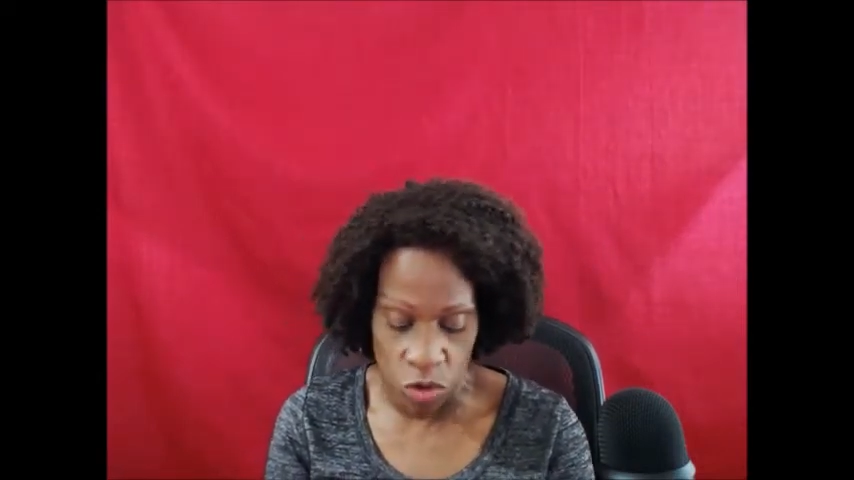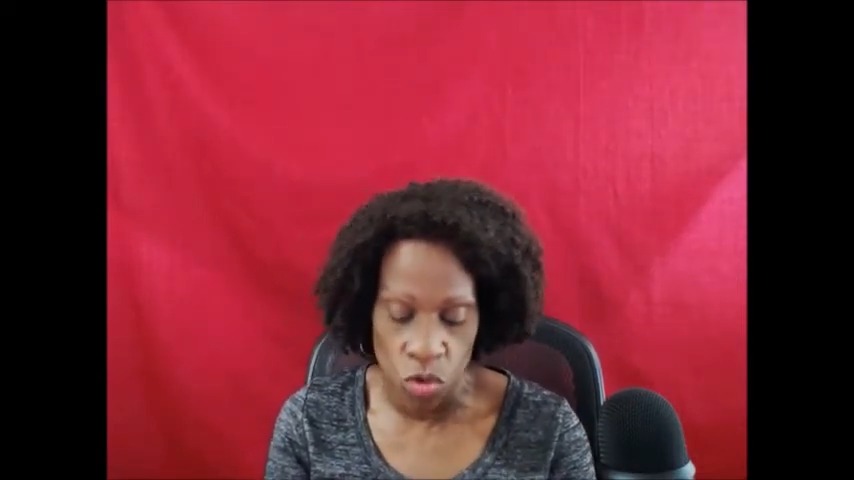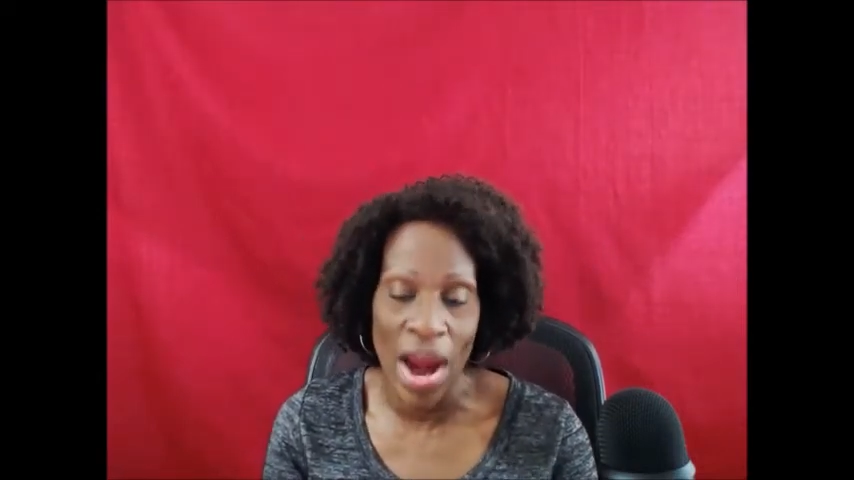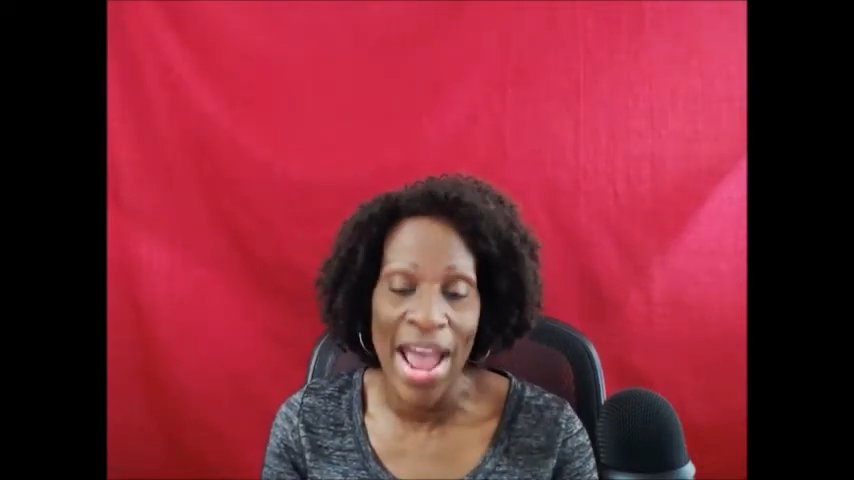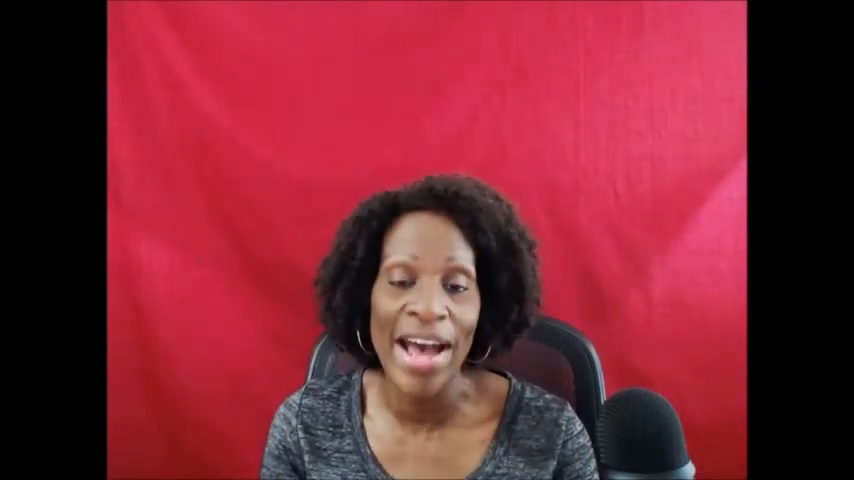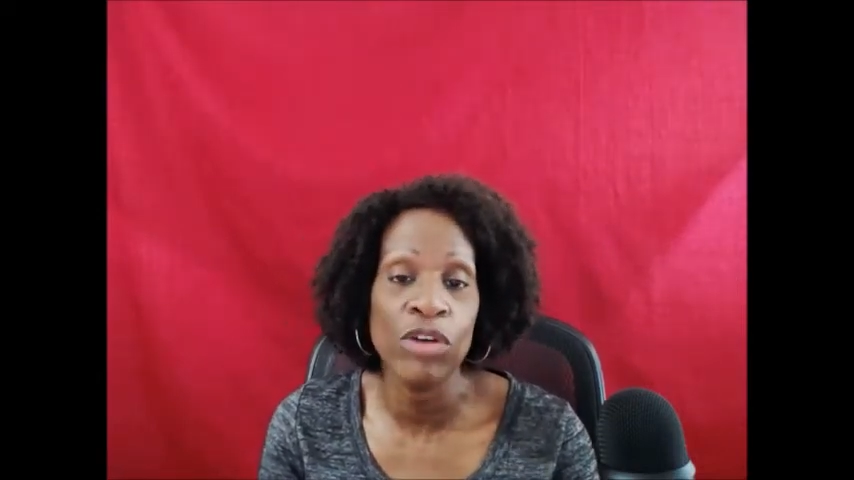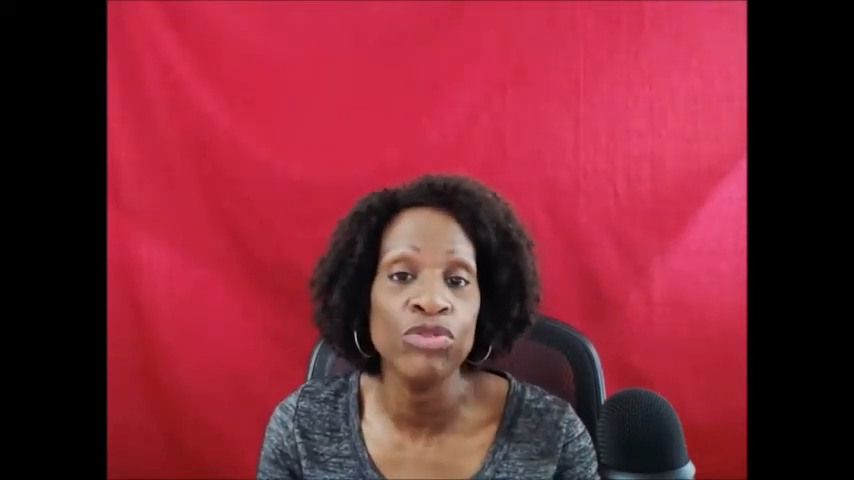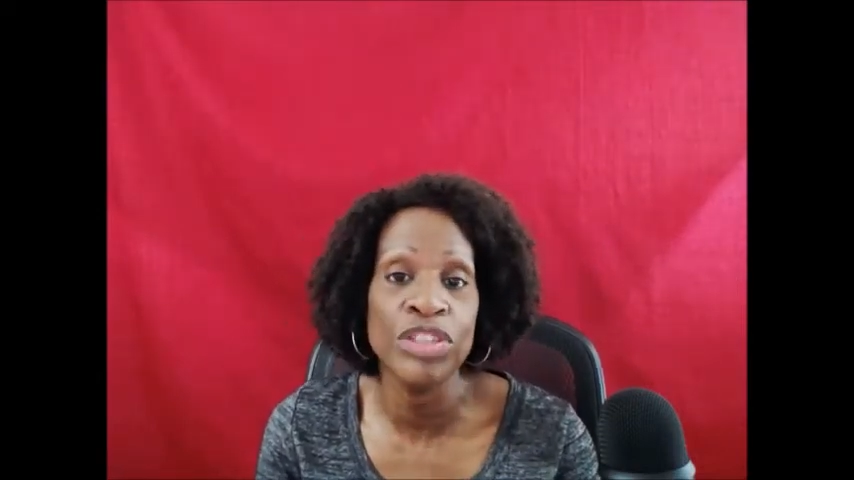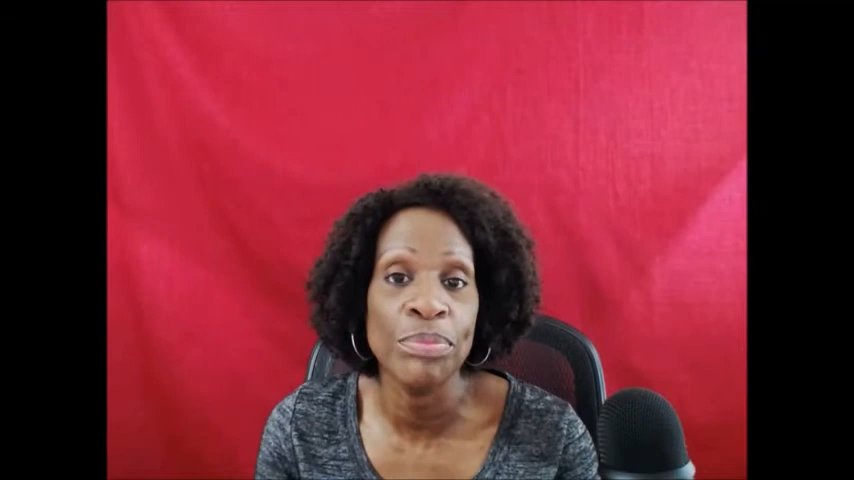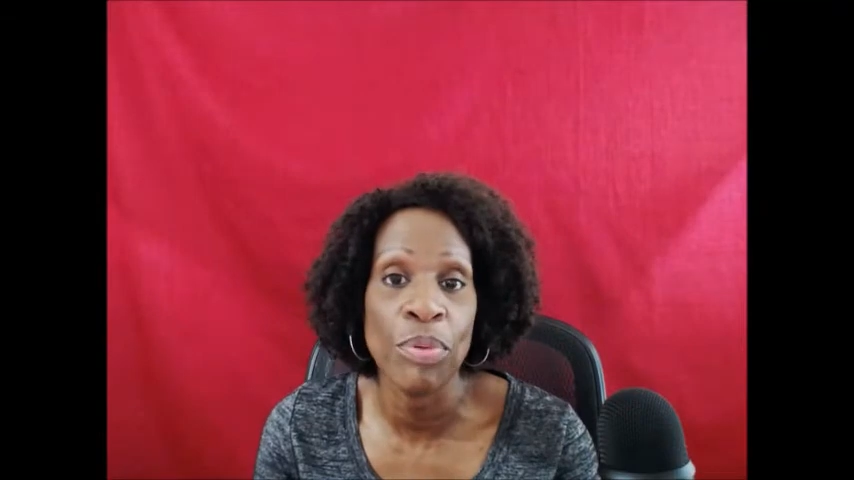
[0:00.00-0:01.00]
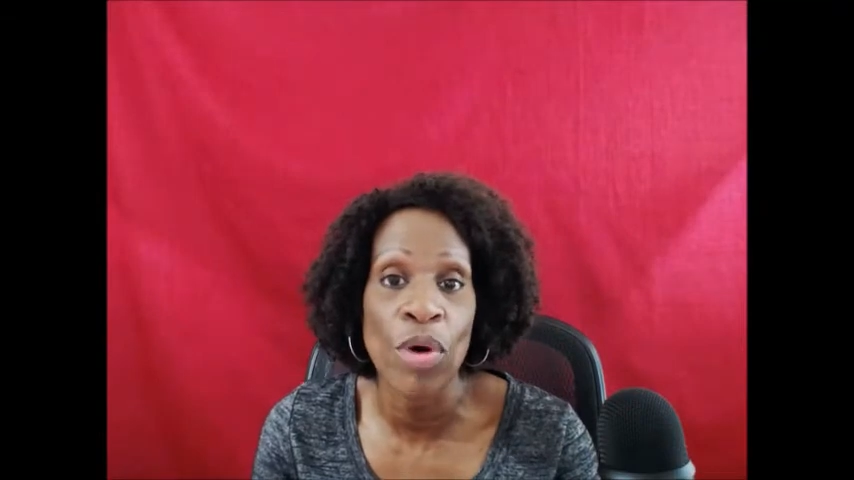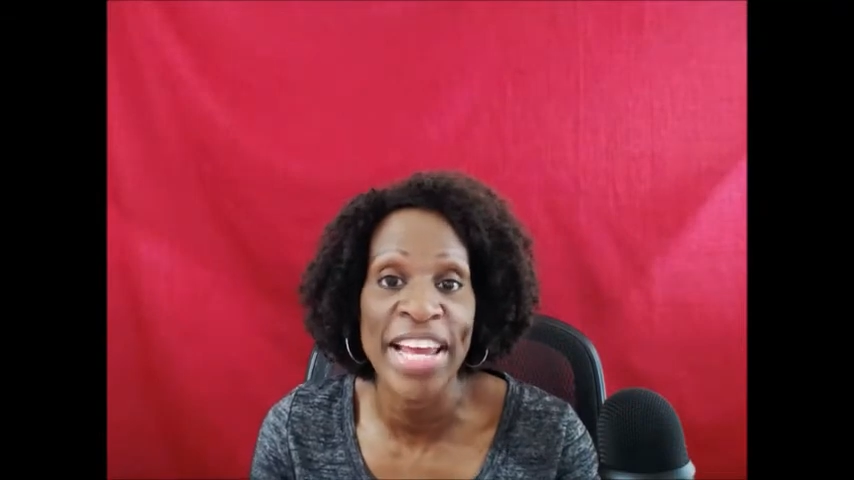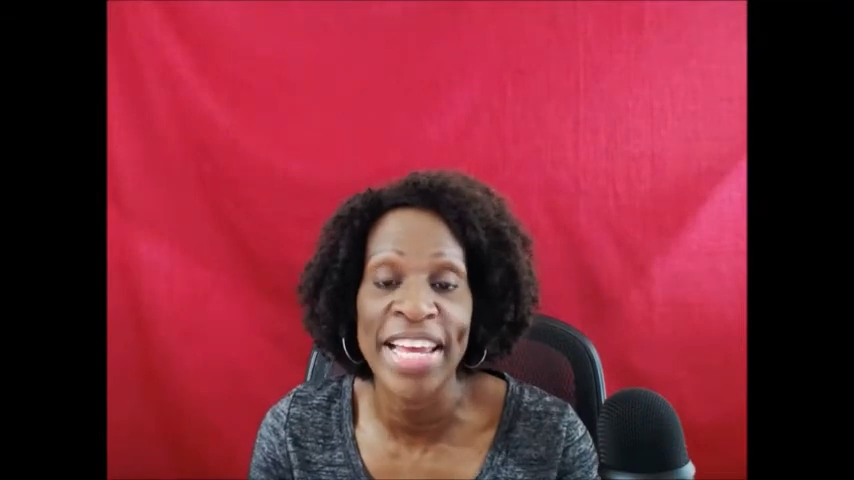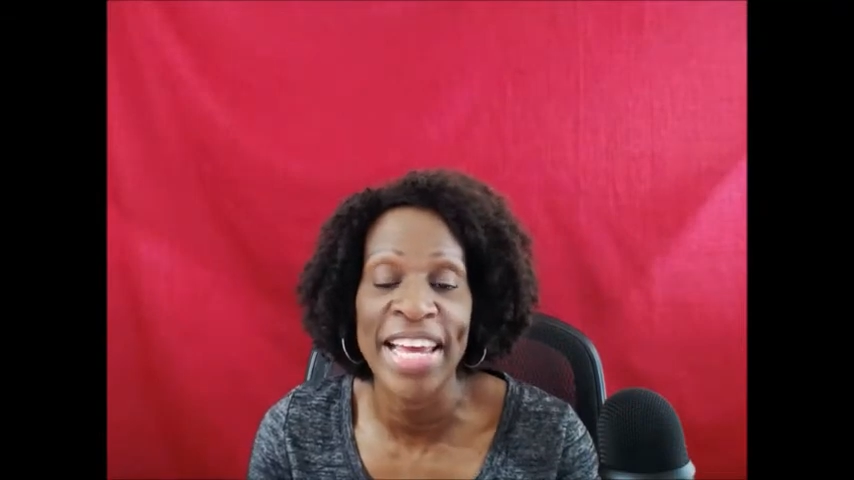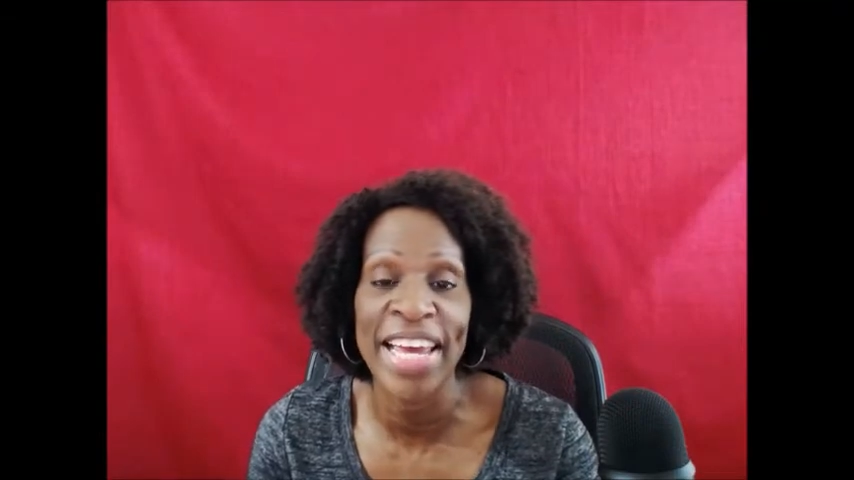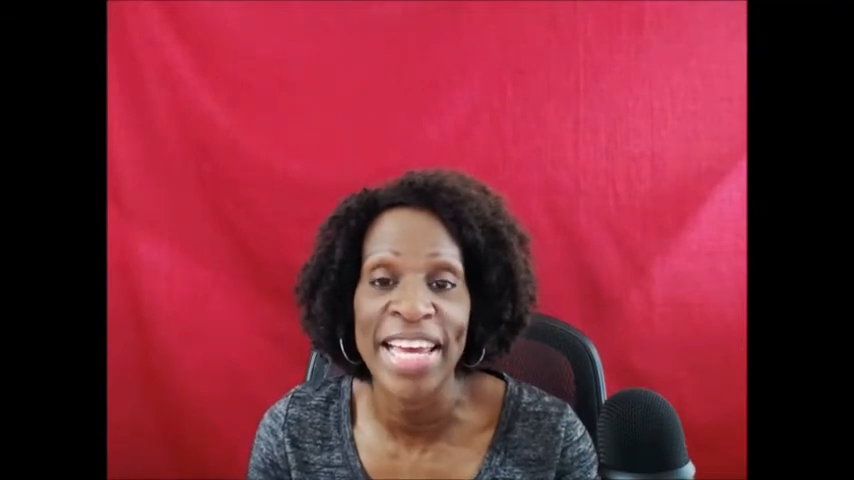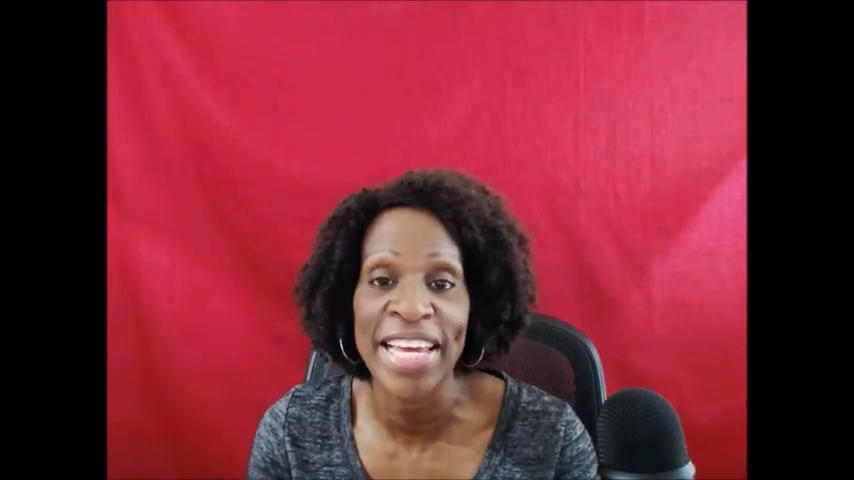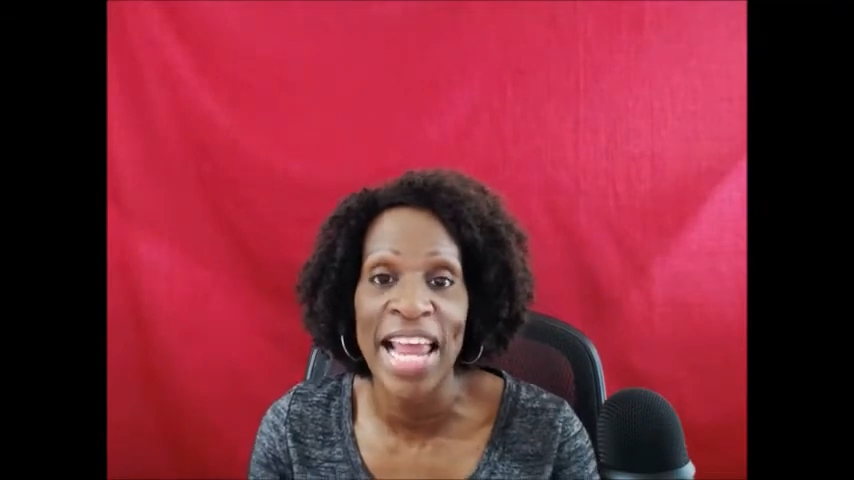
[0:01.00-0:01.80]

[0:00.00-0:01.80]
groundbreaking,